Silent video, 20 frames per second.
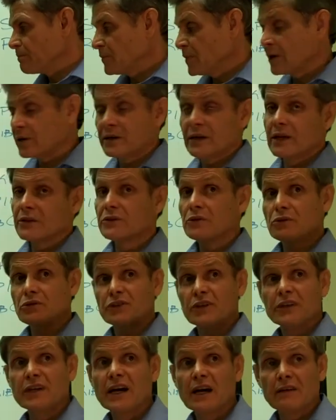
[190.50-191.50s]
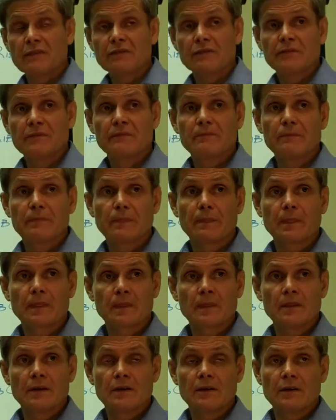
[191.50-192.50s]
they're not used enough.
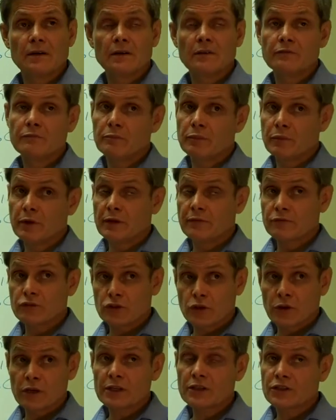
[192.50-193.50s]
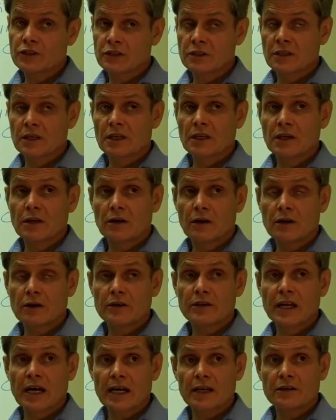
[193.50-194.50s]
If joints are
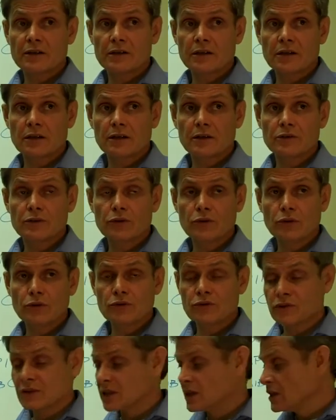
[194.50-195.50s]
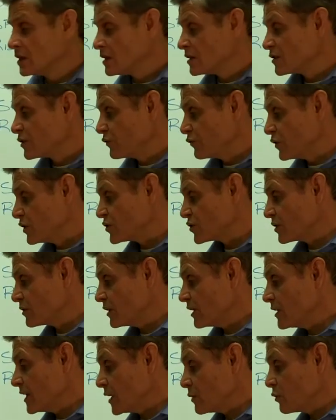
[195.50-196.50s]
not used
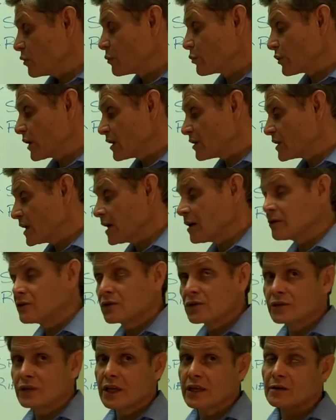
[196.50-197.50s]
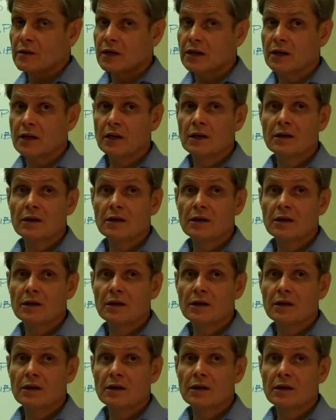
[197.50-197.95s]
sufficiently, they will break down, just like